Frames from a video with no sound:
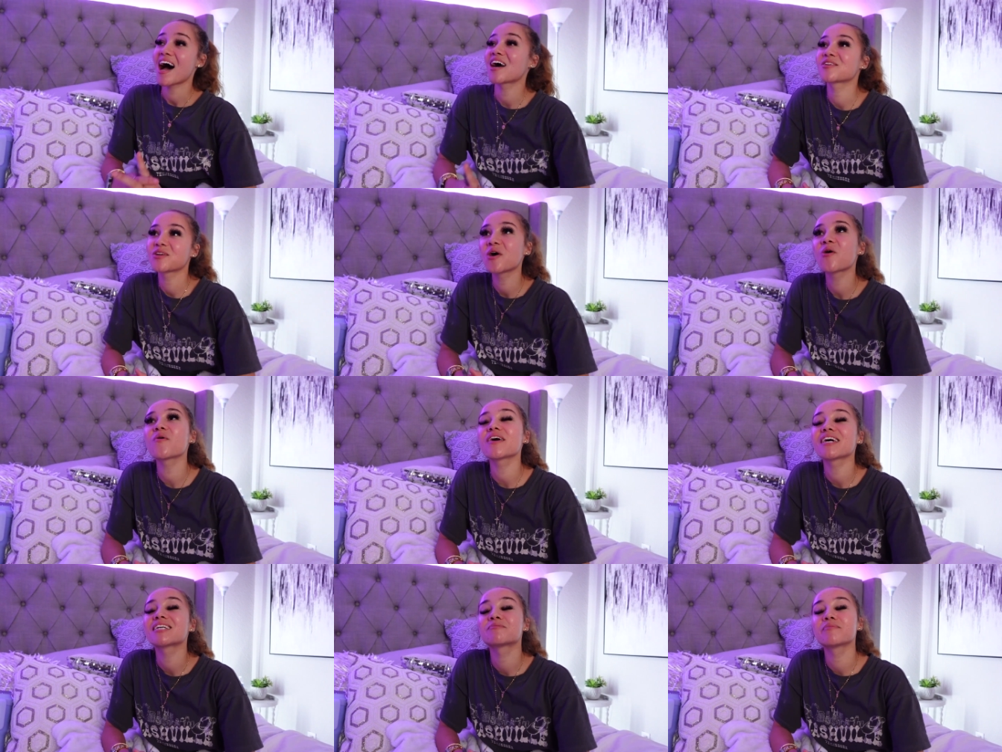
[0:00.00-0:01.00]
I know
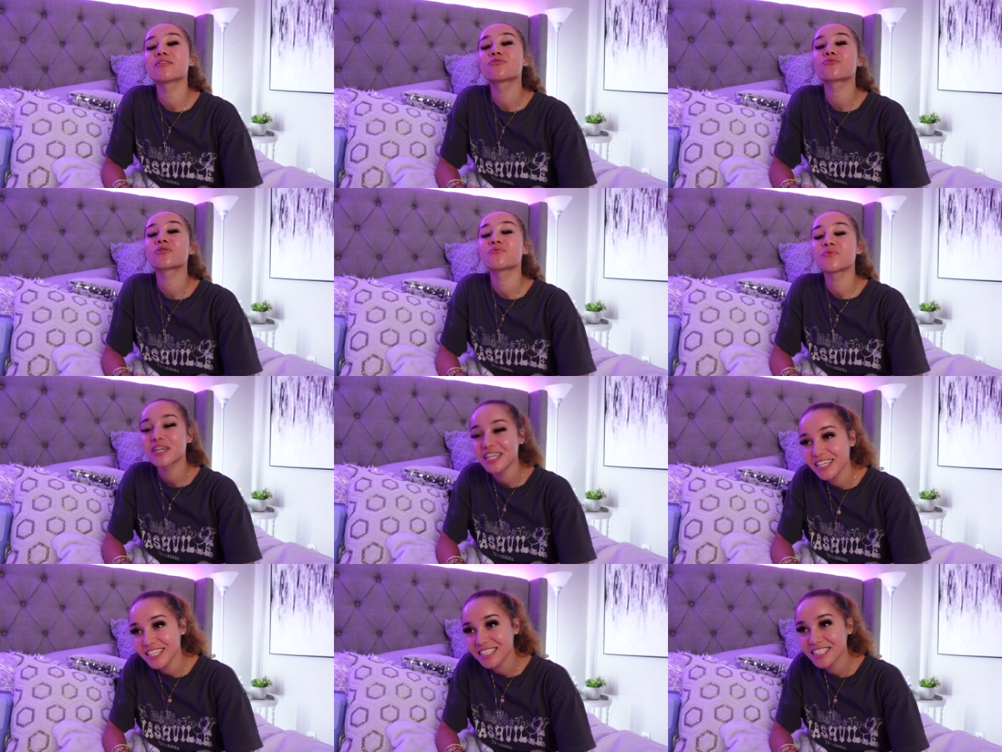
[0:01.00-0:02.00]
it has been 3
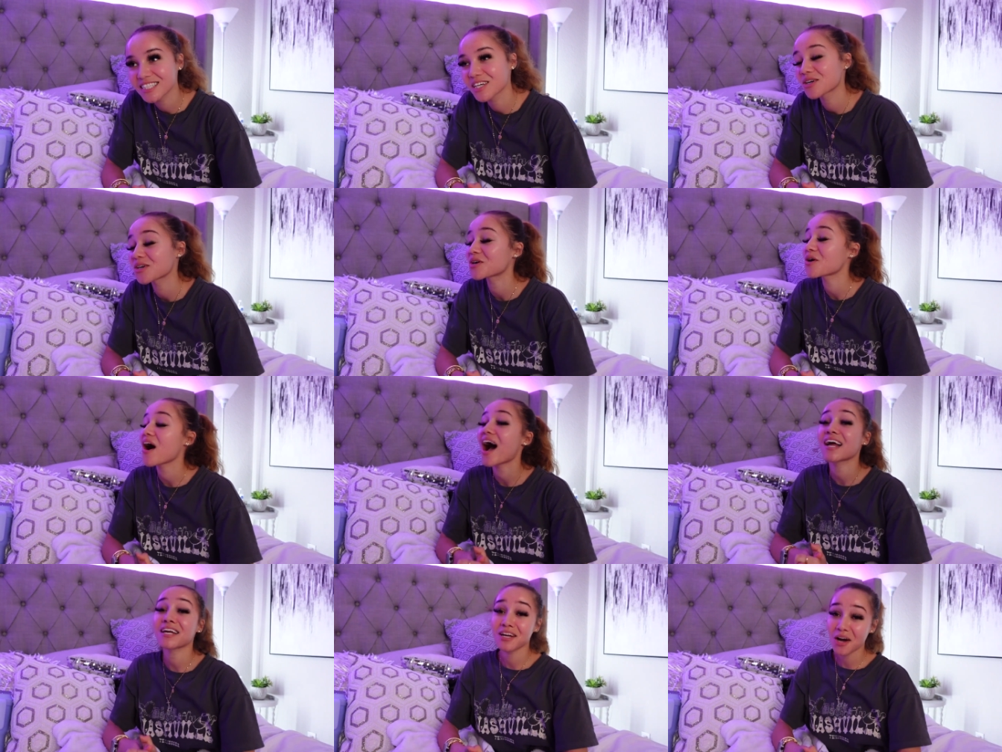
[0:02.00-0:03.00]
weeks, girl,
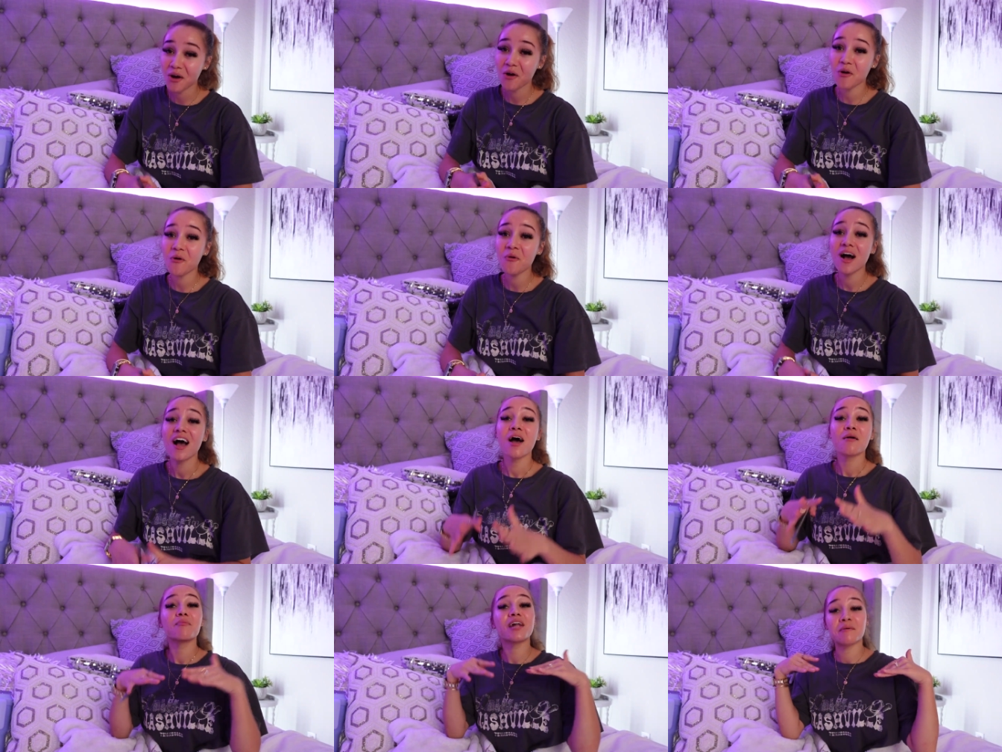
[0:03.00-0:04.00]
I know,
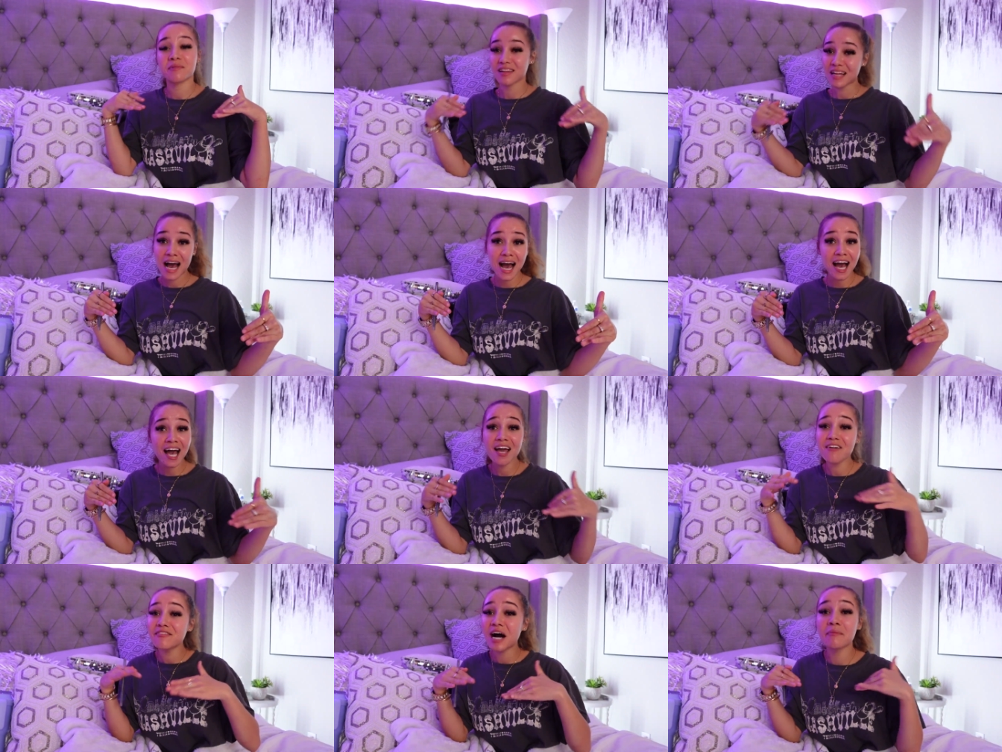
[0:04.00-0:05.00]
but I'm
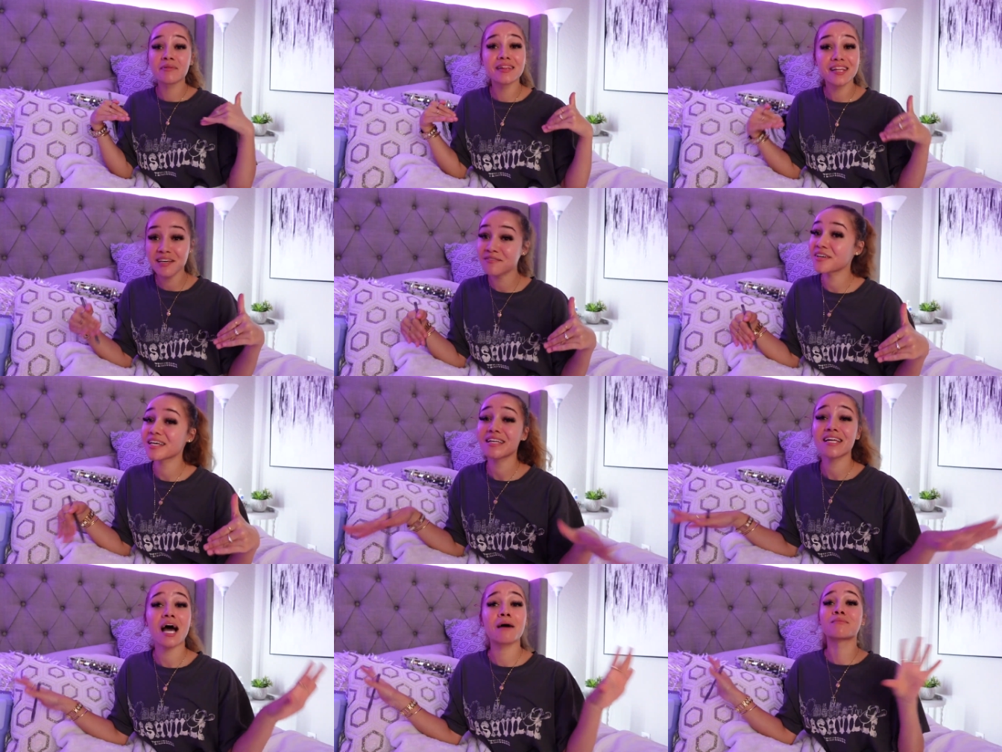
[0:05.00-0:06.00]
alive, I'm
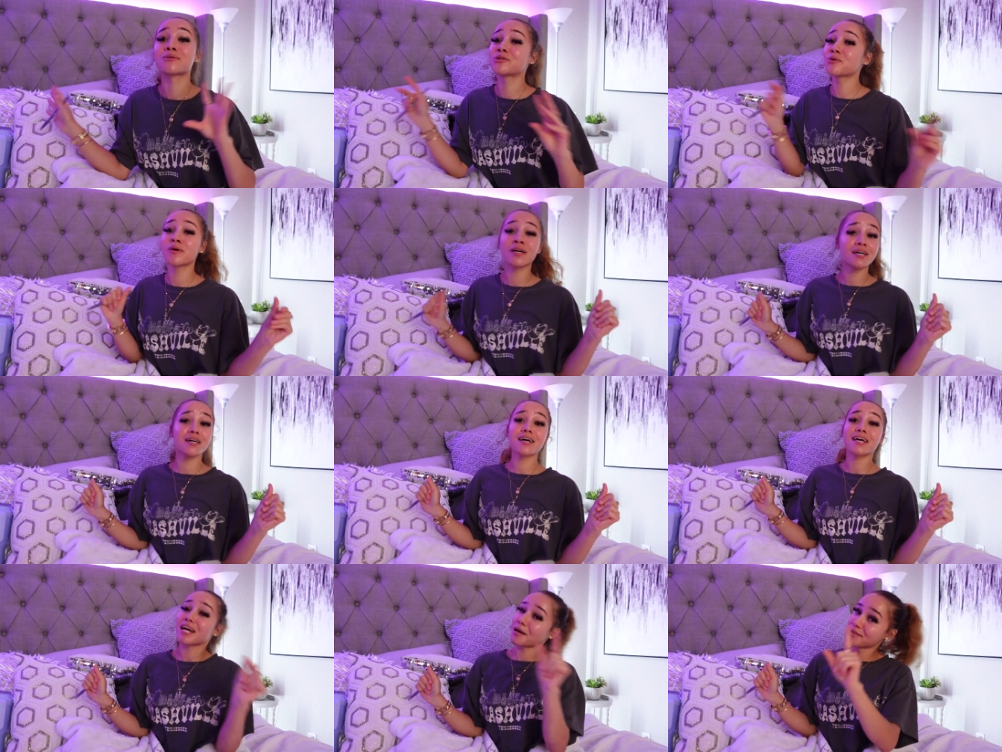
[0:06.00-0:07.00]
living, I'm doing
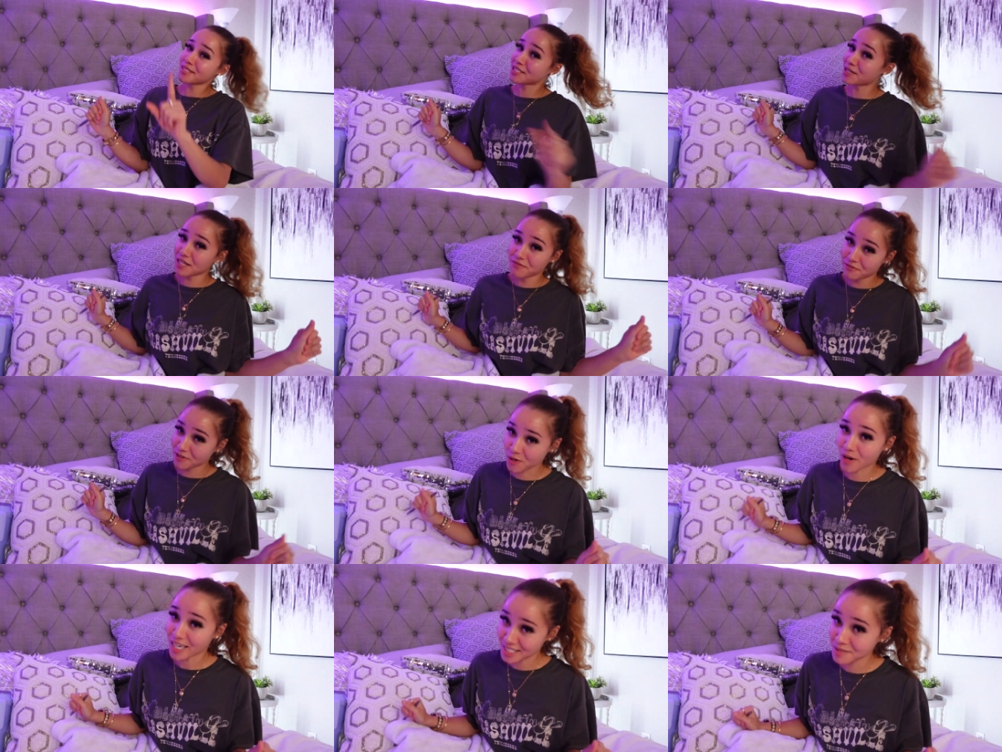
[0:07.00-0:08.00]
good, and I'm still living for
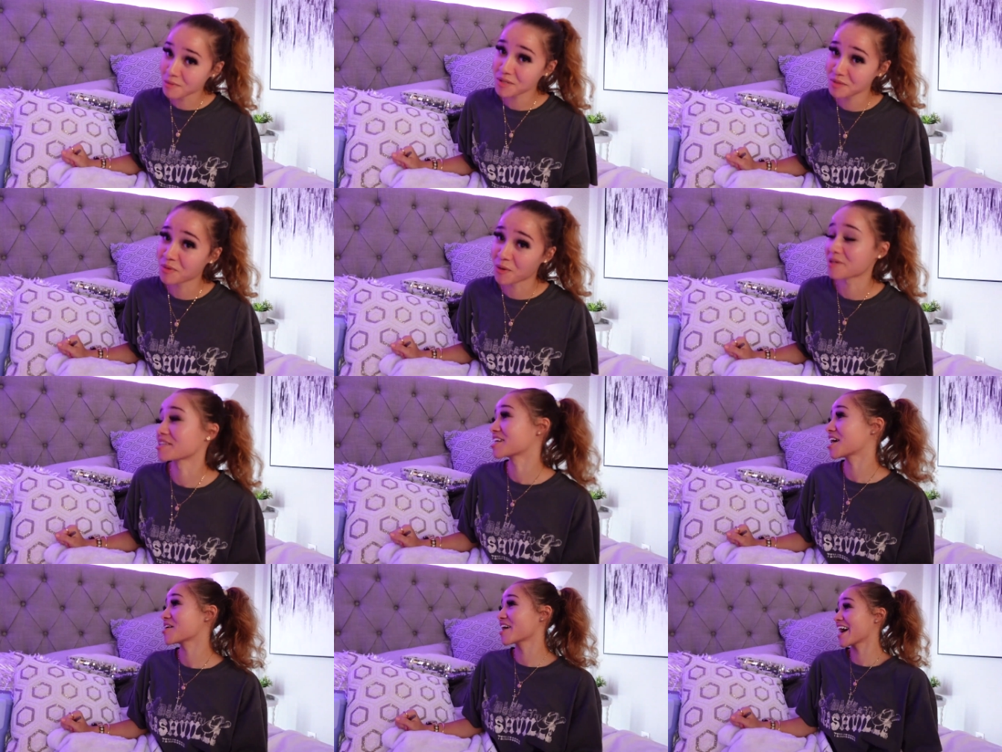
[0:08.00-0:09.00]
Christ, most
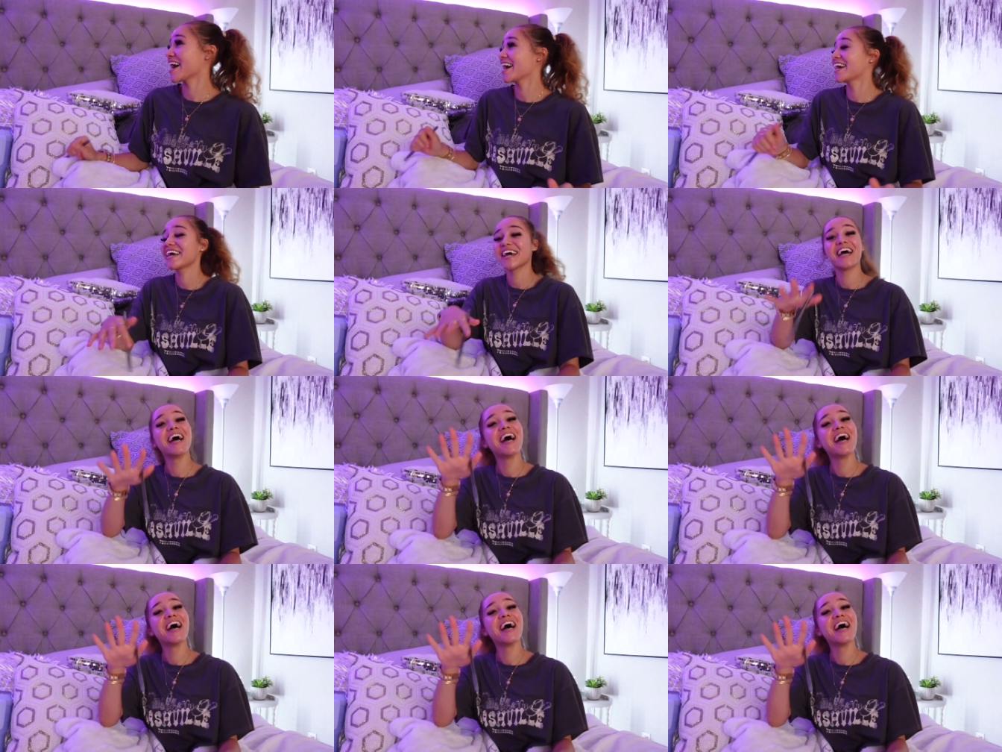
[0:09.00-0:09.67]
importantly, okay?